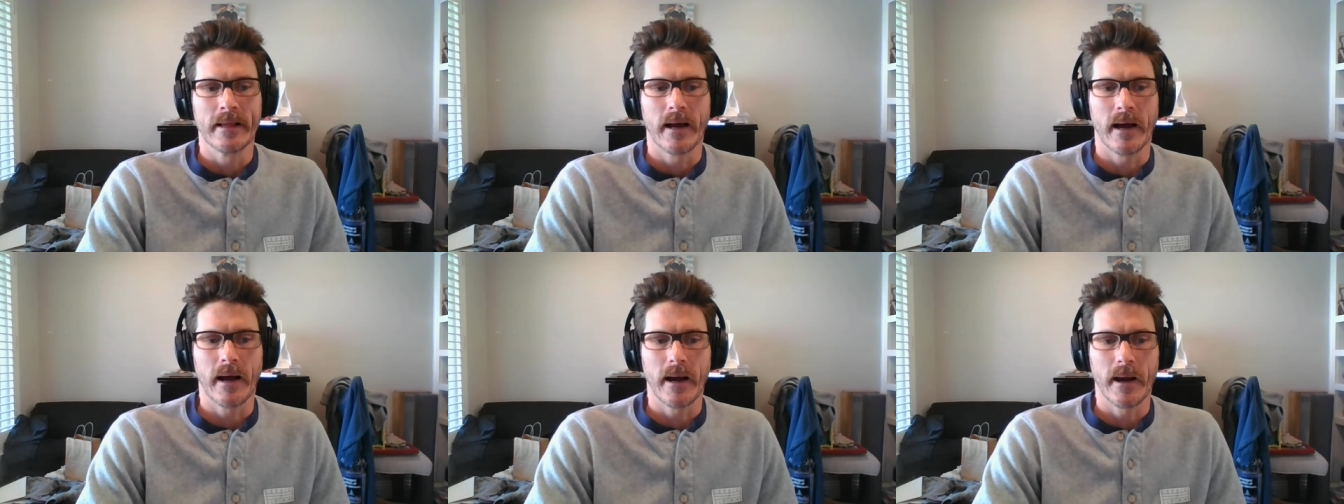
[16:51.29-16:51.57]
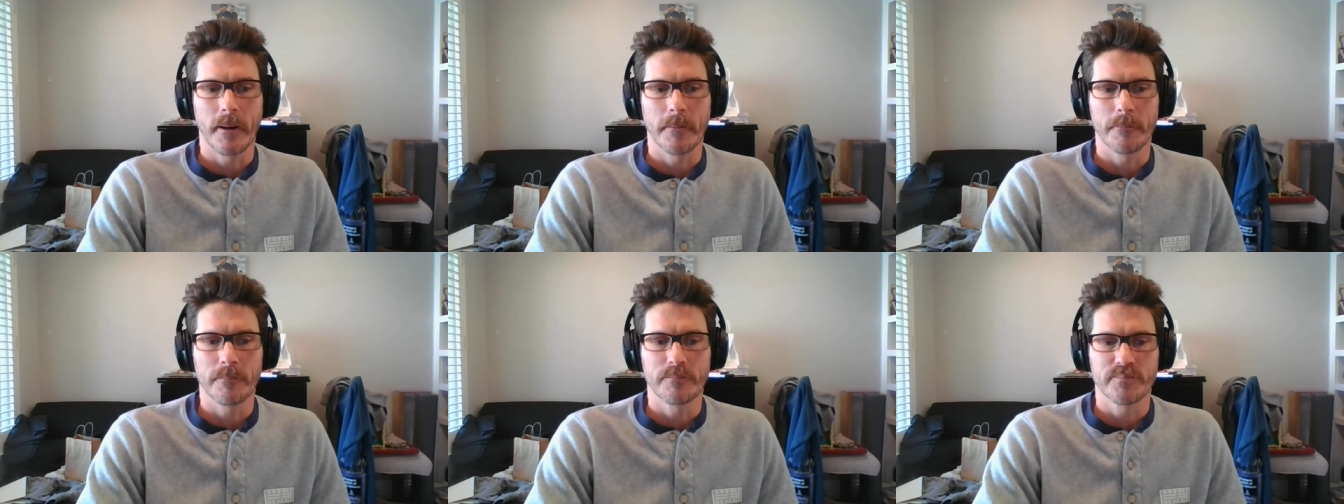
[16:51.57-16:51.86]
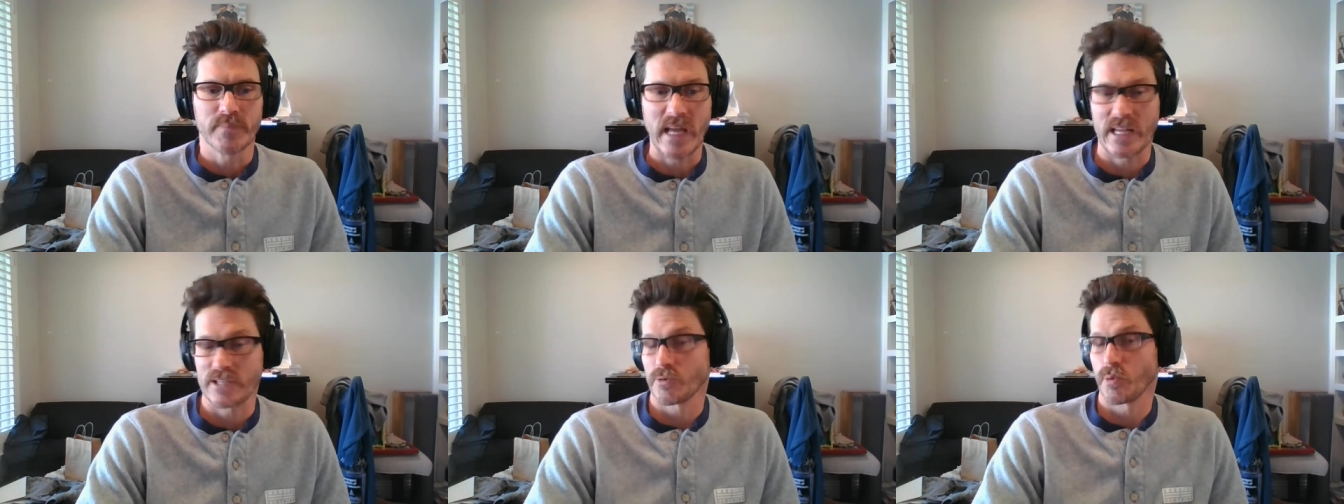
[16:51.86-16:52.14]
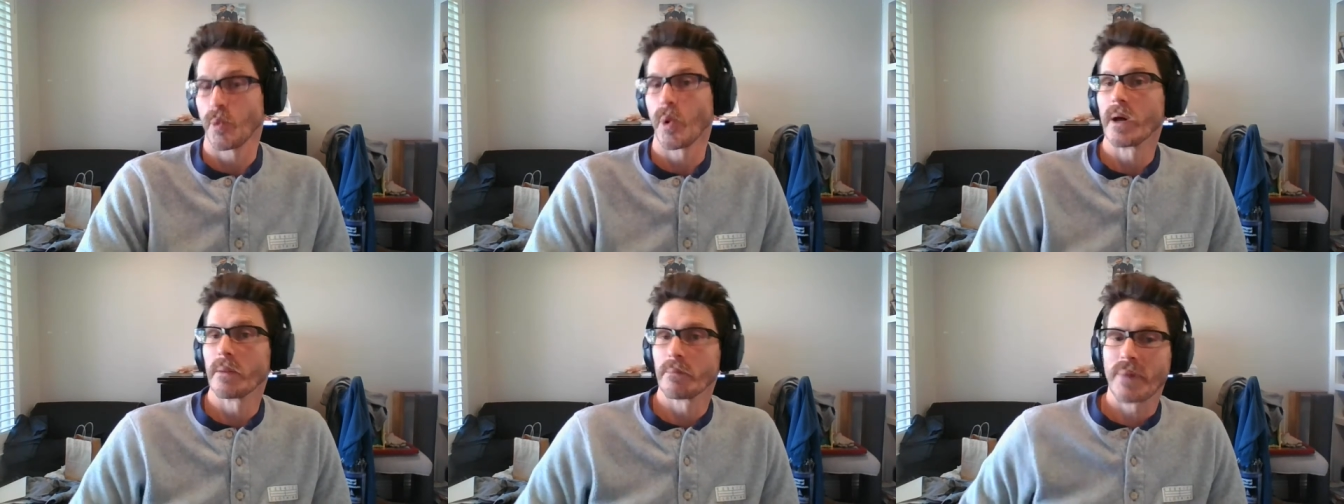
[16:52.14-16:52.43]
Um, that's
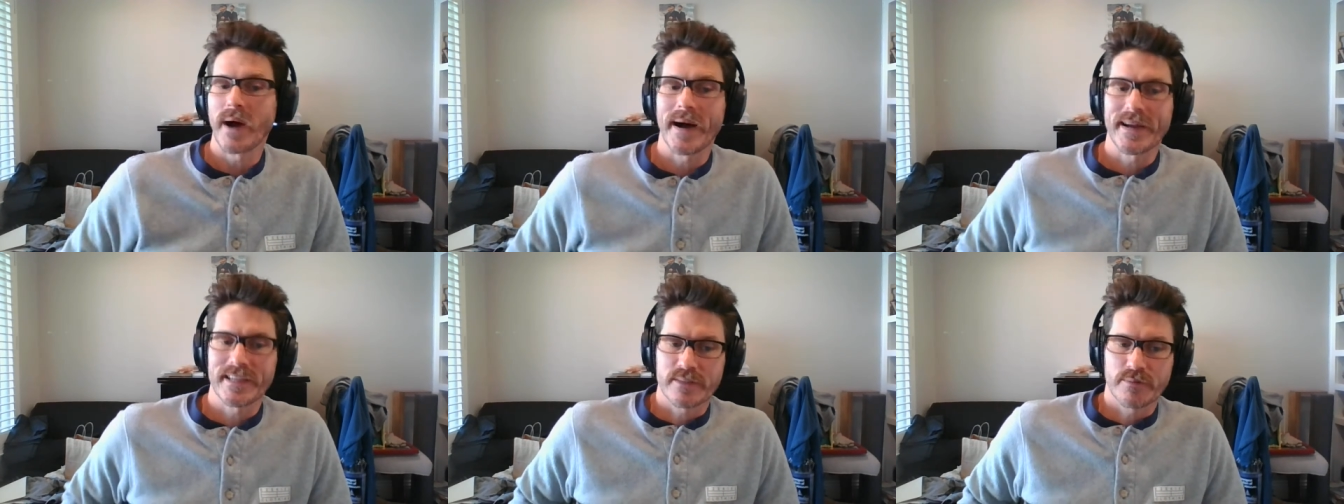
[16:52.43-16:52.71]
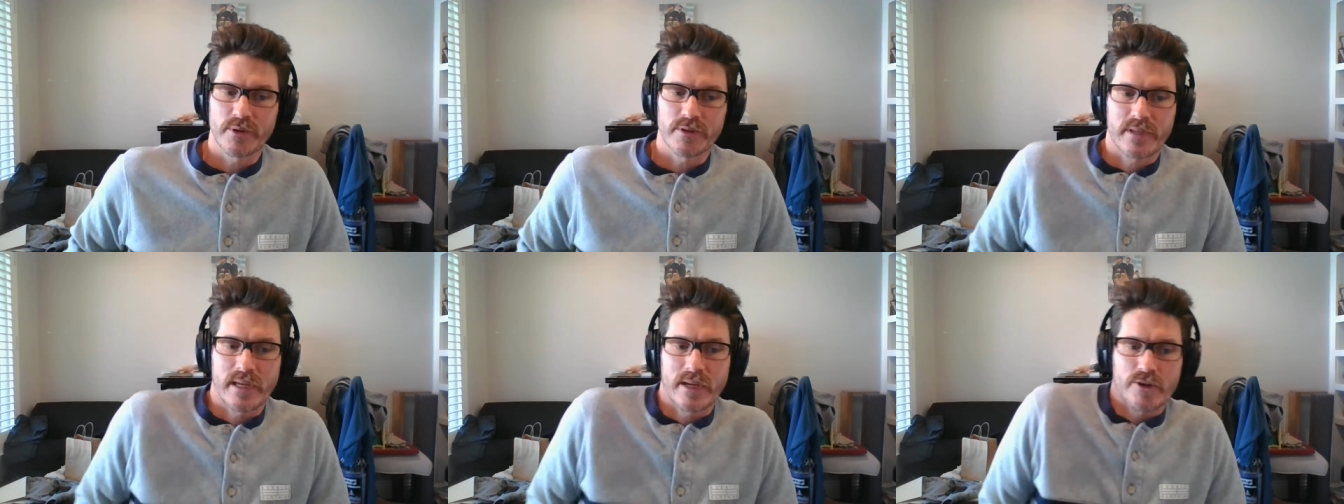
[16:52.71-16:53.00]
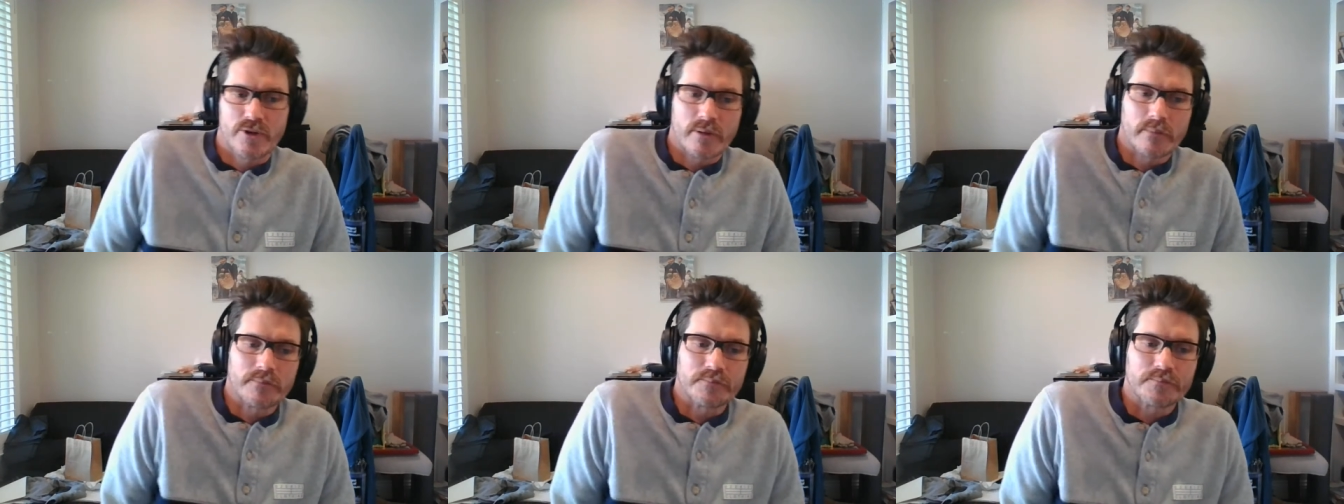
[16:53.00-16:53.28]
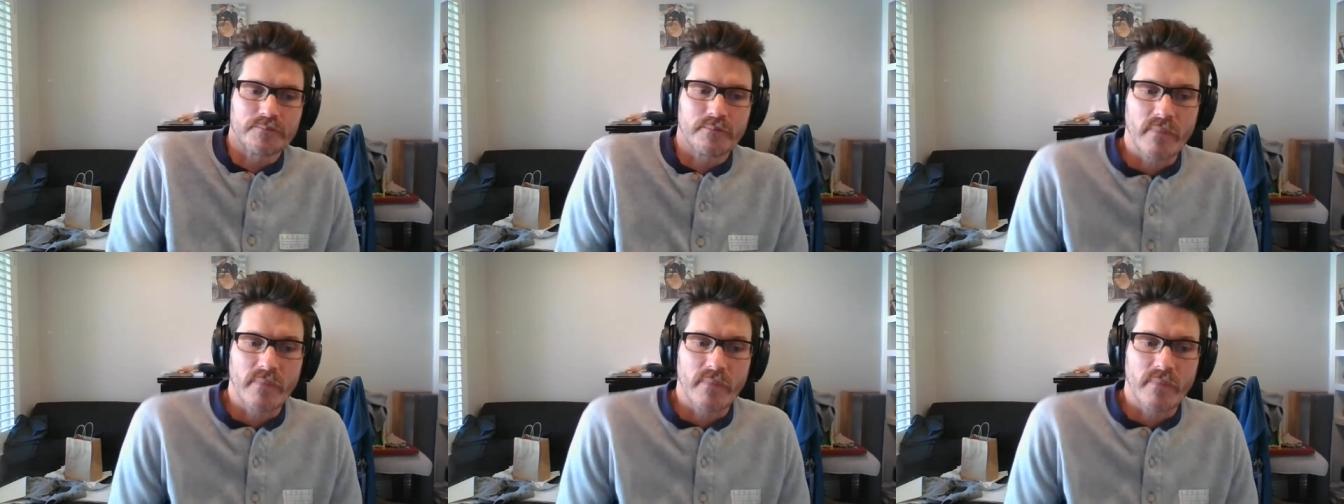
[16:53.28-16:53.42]
one possible sanction.